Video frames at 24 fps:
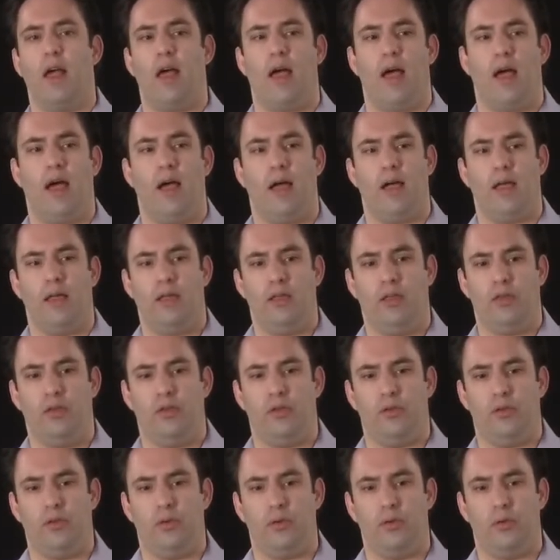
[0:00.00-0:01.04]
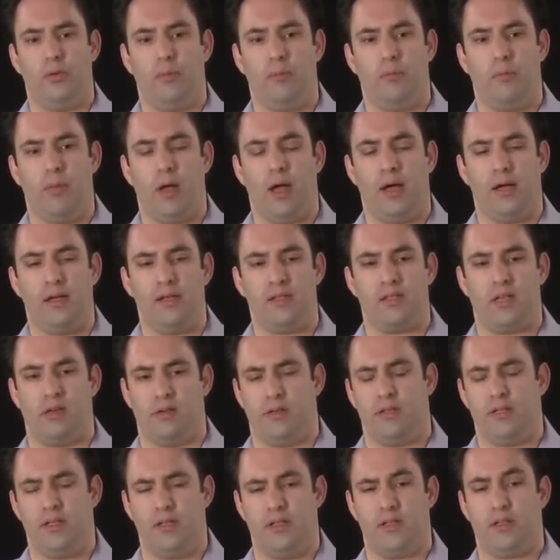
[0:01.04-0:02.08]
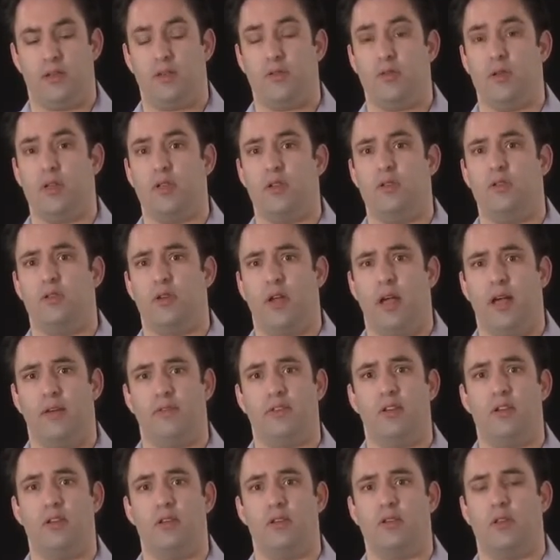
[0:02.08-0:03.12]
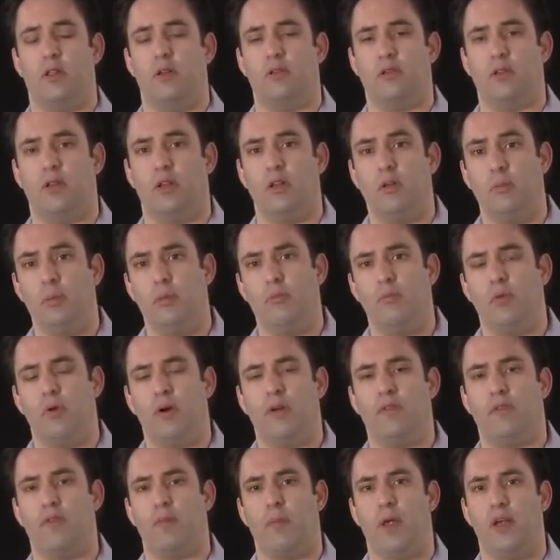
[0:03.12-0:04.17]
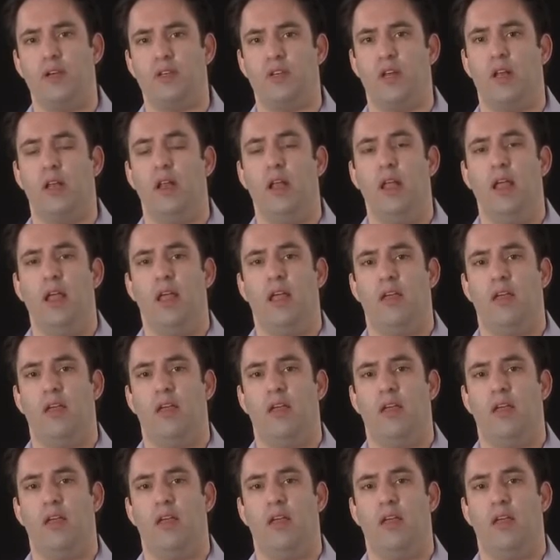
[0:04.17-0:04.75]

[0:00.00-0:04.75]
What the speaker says: in certain situations you'll have to disclose a little bit more information